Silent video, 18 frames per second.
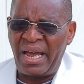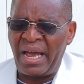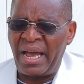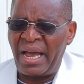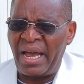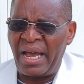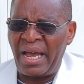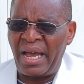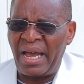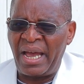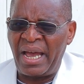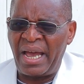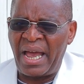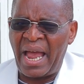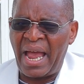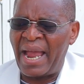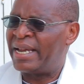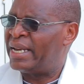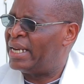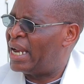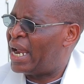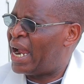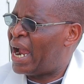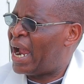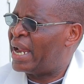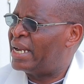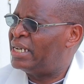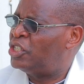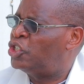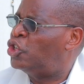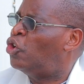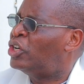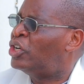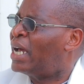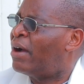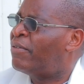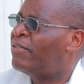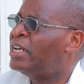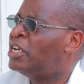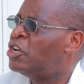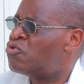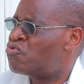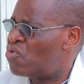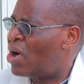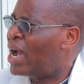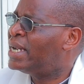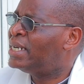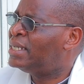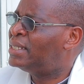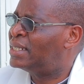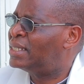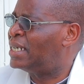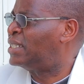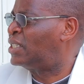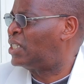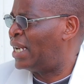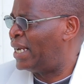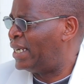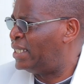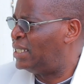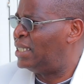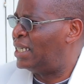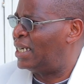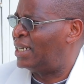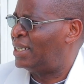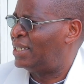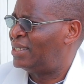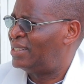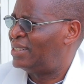I don't have any rights as a leader.